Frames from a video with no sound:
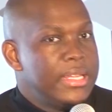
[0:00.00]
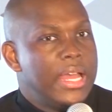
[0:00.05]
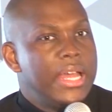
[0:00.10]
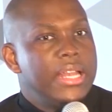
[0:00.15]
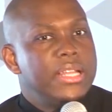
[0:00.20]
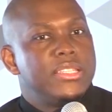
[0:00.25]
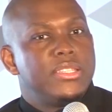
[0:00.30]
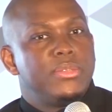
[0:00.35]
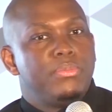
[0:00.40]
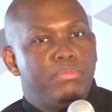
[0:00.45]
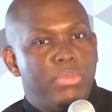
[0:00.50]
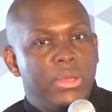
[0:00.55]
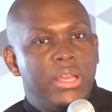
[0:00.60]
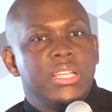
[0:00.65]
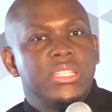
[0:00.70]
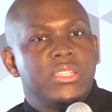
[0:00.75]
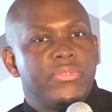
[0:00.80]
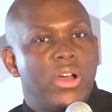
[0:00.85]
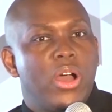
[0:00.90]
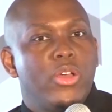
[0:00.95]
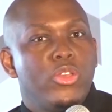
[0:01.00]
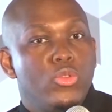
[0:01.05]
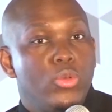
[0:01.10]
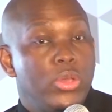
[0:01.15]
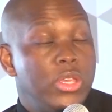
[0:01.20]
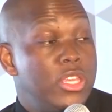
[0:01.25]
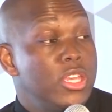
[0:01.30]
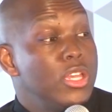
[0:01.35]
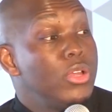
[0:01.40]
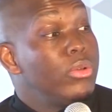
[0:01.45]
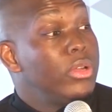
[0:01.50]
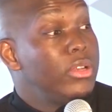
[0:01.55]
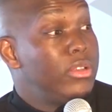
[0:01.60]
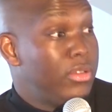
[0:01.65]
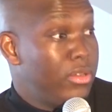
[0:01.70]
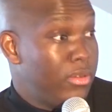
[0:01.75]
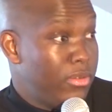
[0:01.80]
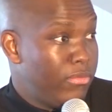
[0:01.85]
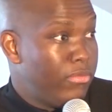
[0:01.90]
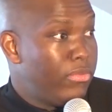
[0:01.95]
And it's because of how you gear
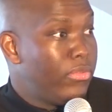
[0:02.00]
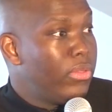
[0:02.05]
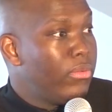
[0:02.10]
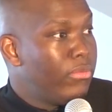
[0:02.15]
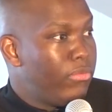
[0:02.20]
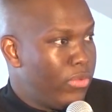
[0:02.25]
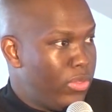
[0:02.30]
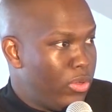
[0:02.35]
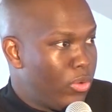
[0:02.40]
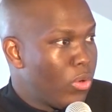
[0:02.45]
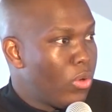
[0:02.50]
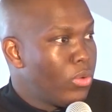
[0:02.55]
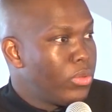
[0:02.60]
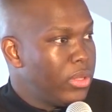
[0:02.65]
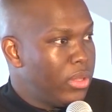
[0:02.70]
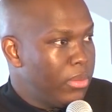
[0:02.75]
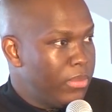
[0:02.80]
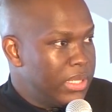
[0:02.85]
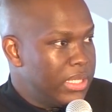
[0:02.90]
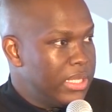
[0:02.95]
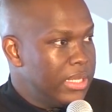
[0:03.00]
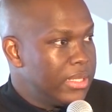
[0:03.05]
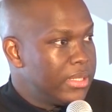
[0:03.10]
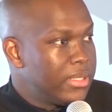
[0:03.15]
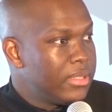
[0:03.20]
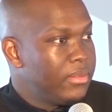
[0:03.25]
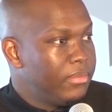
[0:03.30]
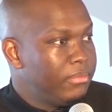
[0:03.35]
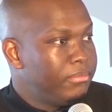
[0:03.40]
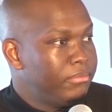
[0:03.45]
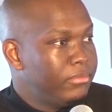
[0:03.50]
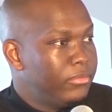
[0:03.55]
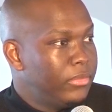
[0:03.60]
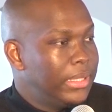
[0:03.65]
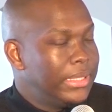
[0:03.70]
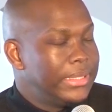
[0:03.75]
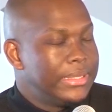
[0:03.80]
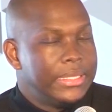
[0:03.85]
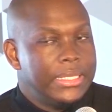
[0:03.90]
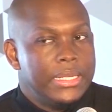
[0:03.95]
it for the growth of the business,
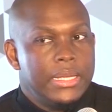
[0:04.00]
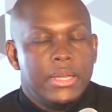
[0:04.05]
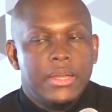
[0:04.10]
right?